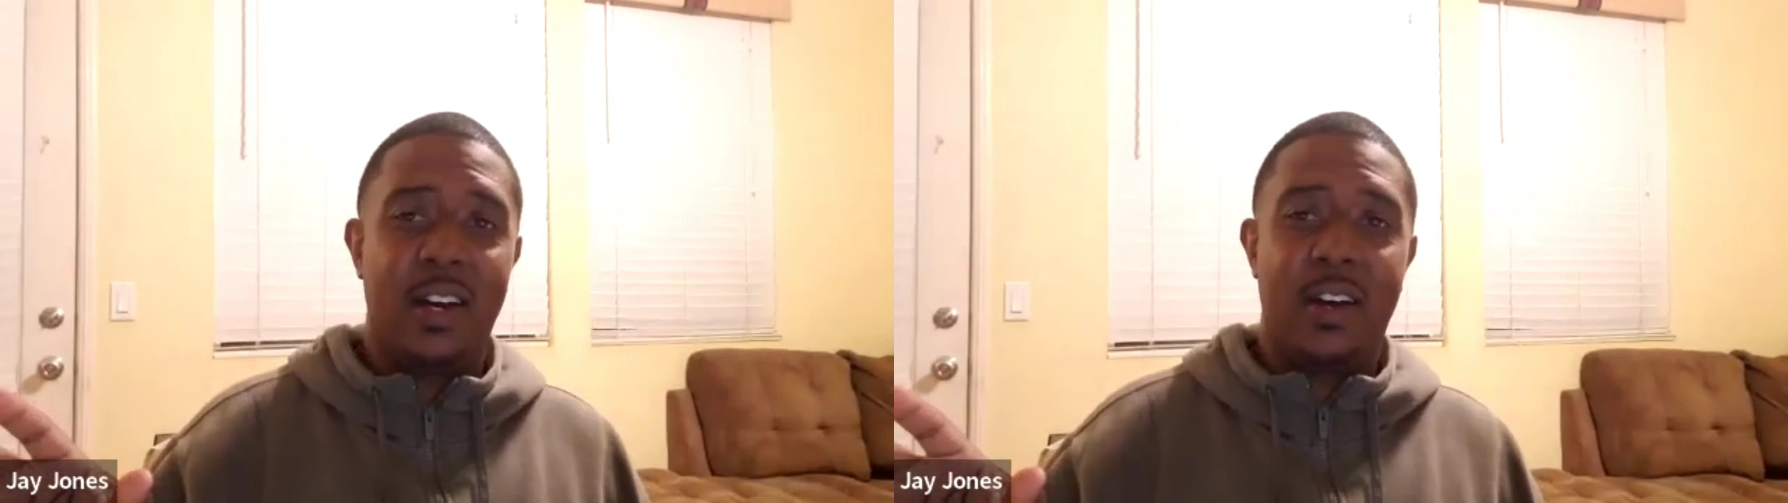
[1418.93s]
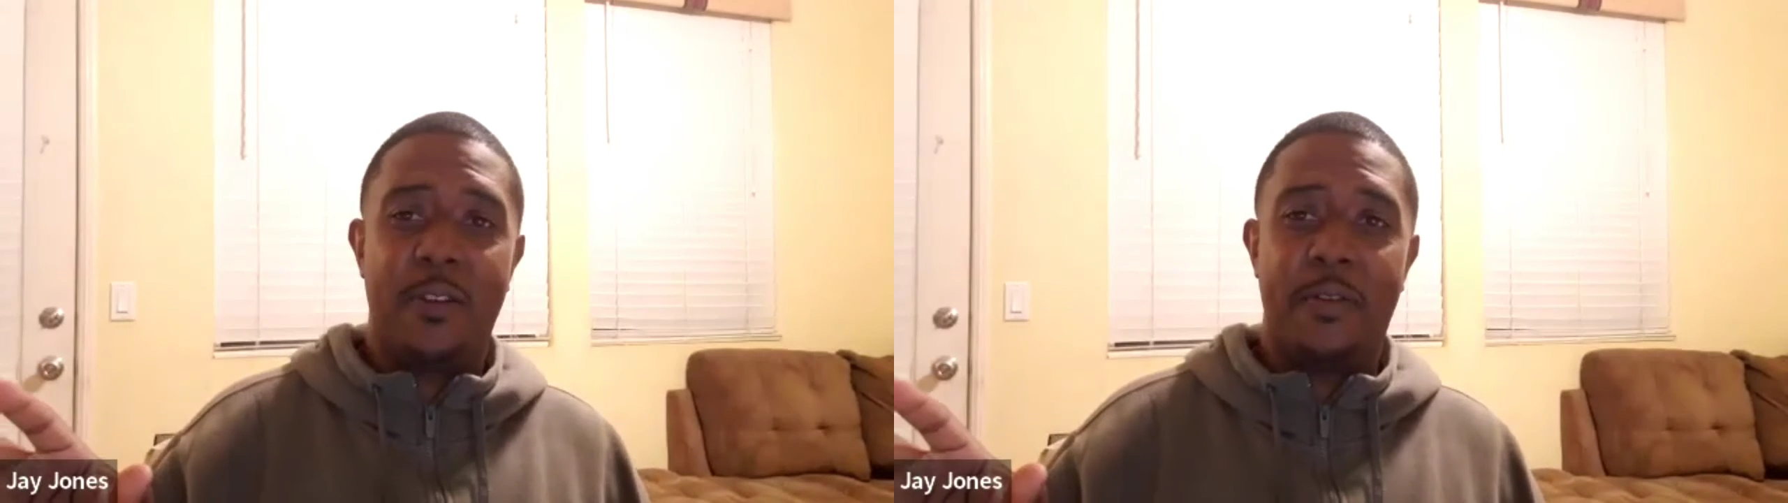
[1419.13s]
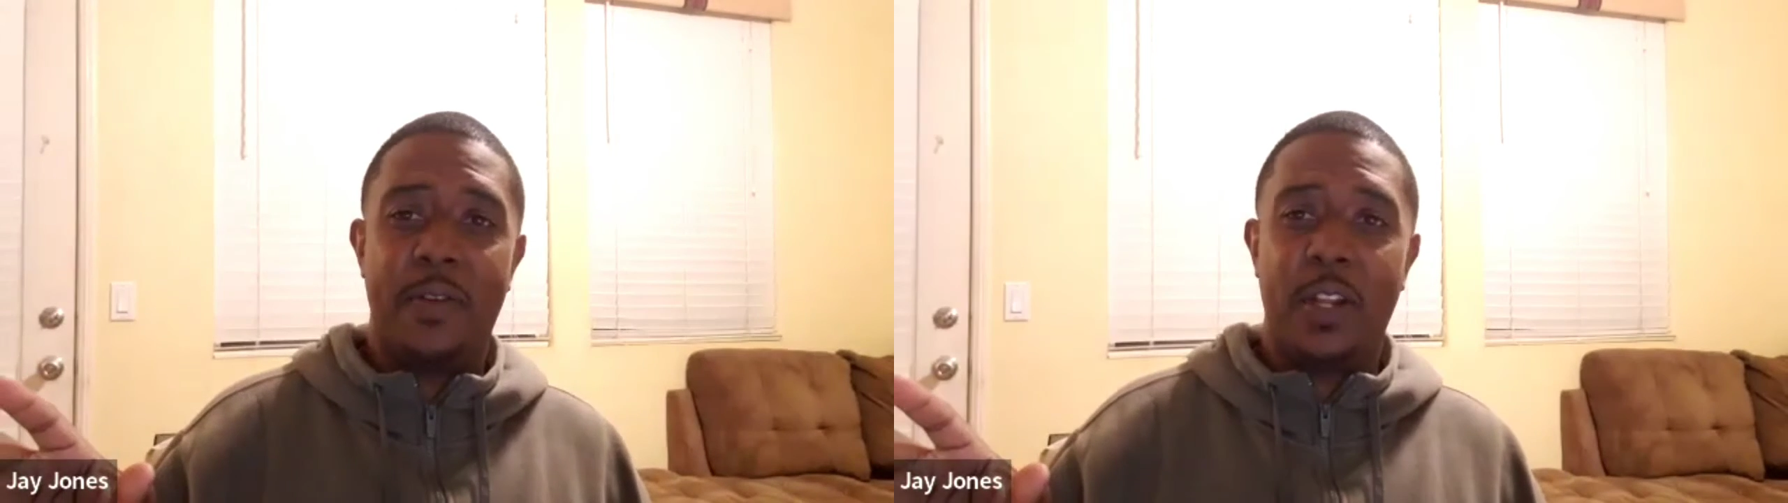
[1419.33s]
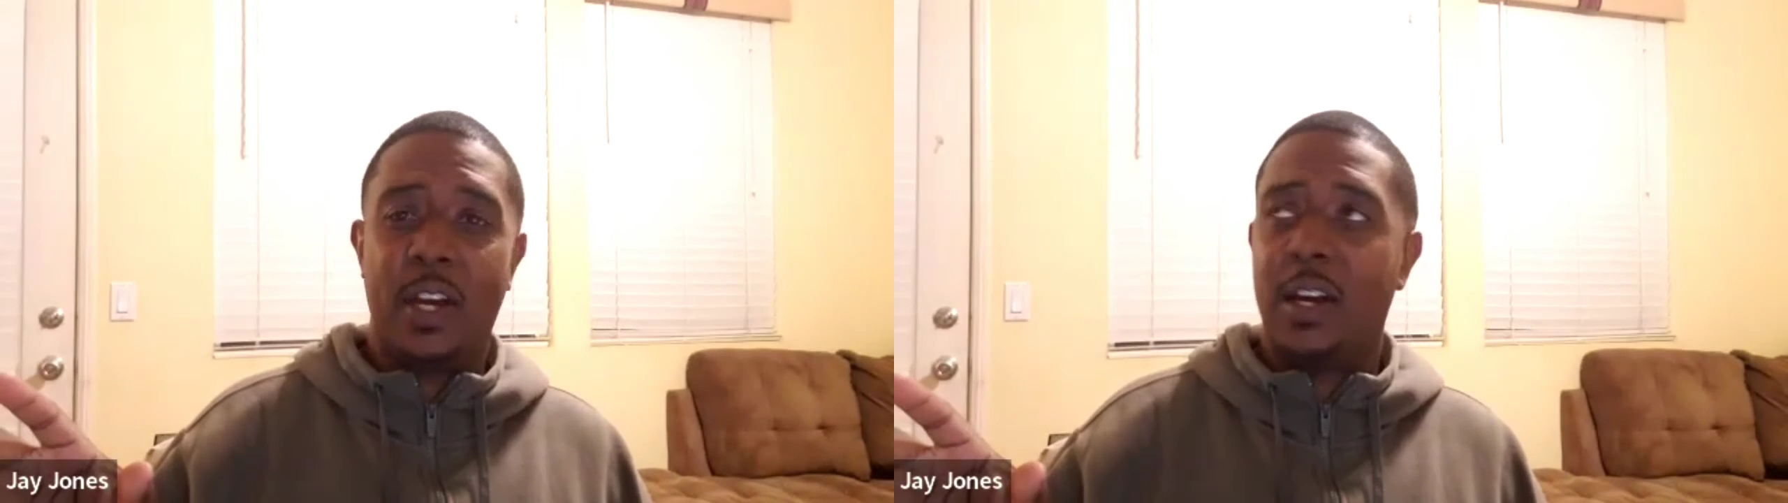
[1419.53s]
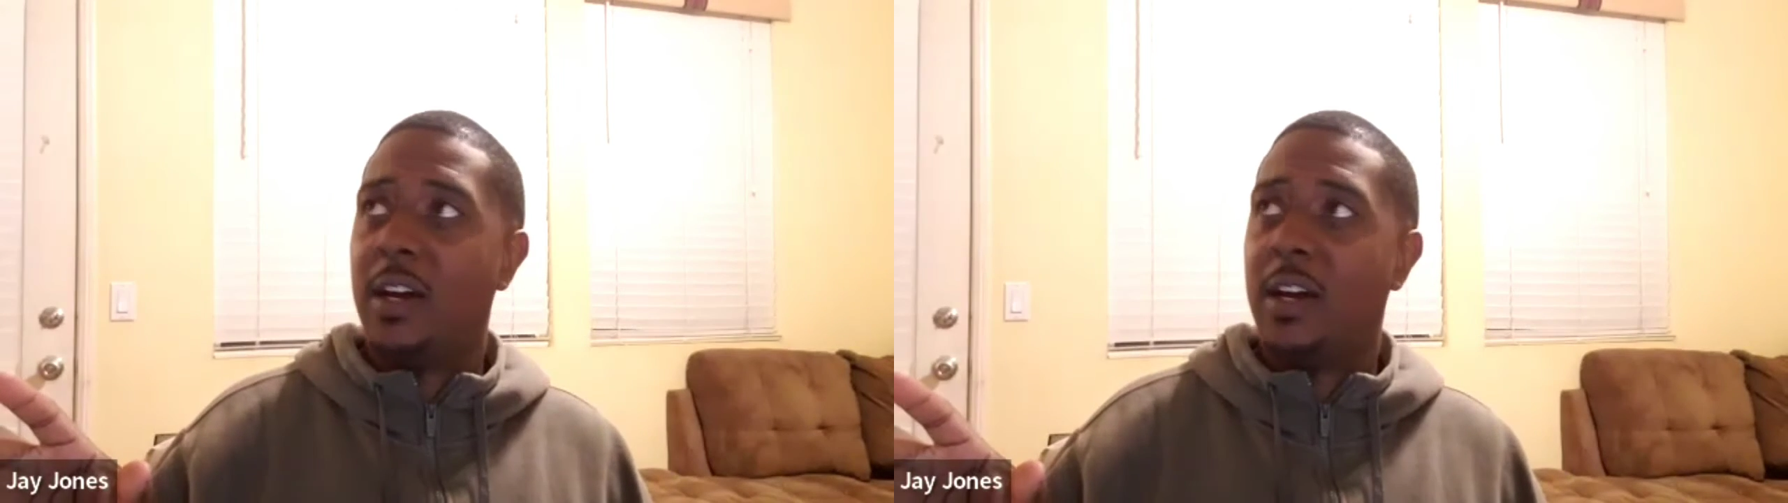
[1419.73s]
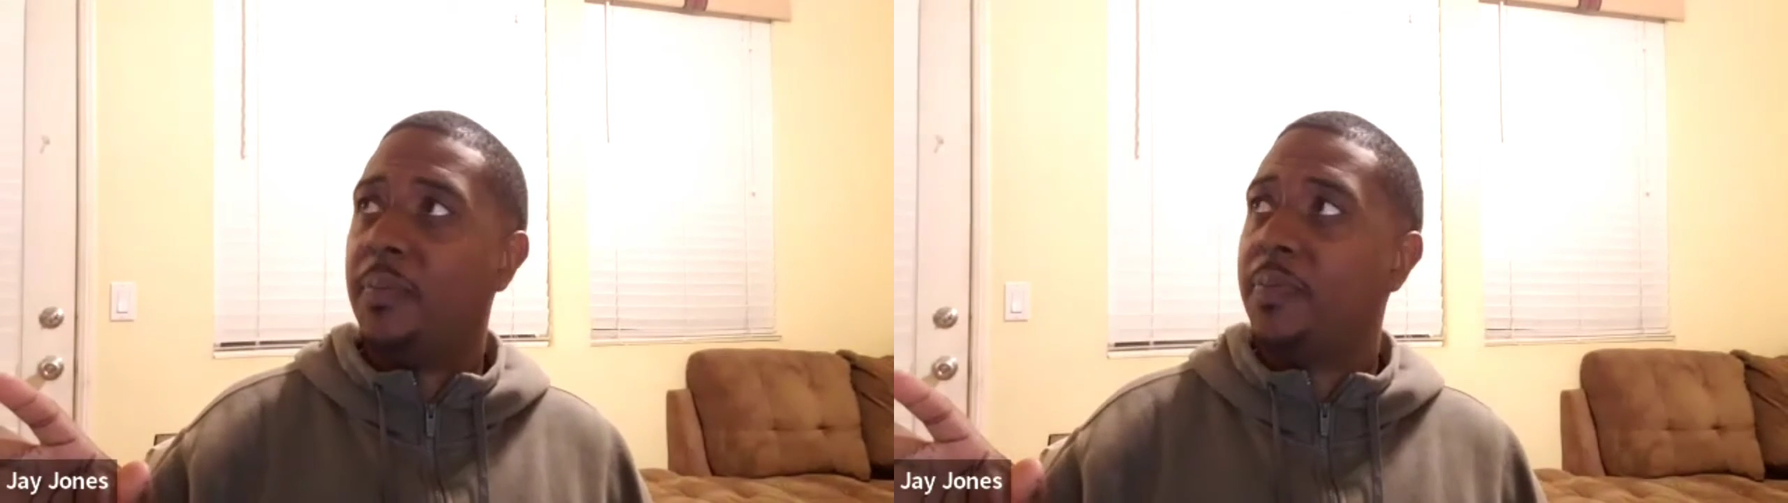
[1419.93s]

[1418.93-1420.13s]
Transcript: uh, fill, uh,